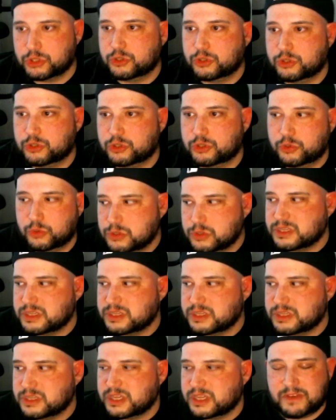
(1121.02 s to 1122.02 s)
and you're
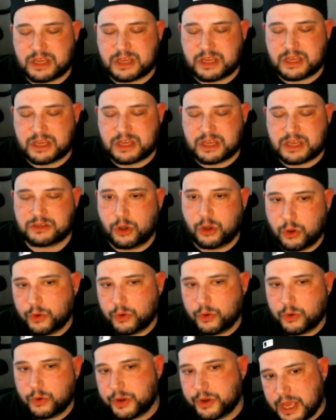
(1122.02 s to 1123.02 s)
using all the
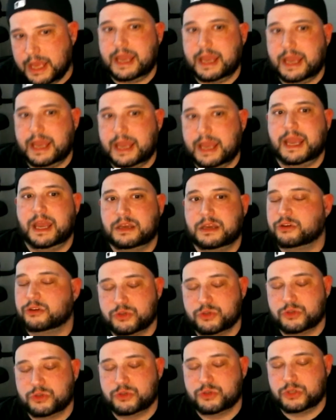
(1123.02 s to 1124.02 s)
linting that's coming along
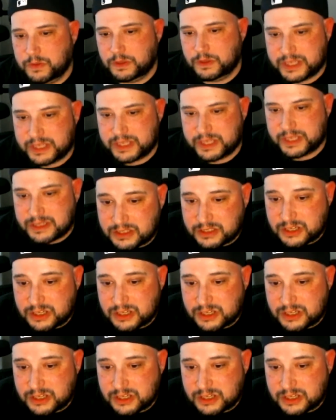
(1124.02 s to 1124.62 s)
with VS Code.